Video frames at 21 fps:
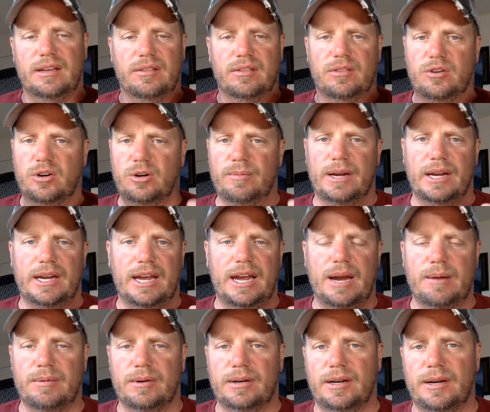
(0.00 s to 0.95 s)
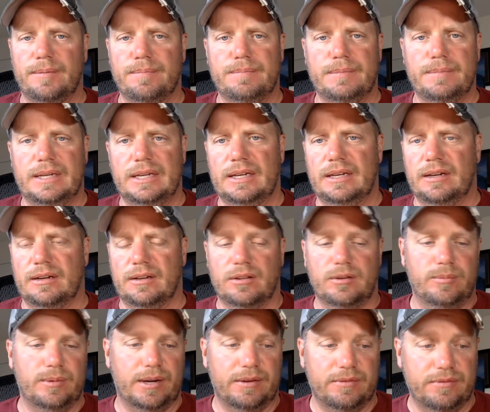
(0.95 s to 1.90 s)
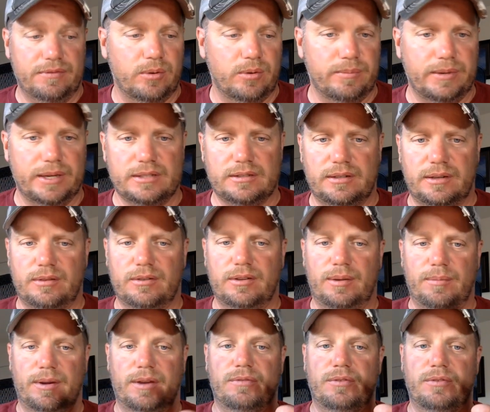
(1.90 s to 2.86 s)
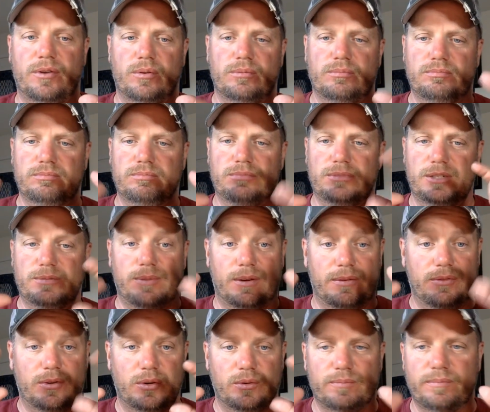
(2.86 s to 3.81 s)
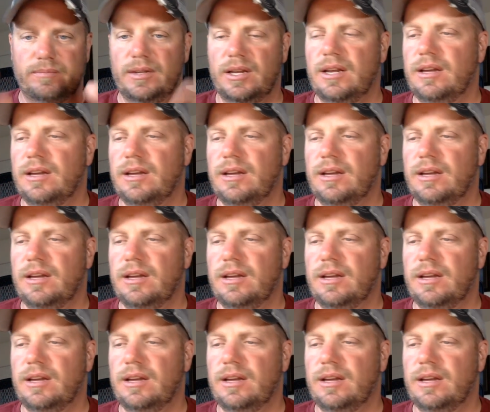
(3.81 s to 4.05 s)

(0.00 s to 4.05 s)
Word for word: throw my camera up, throw my phone, based on my phone. That's my phone.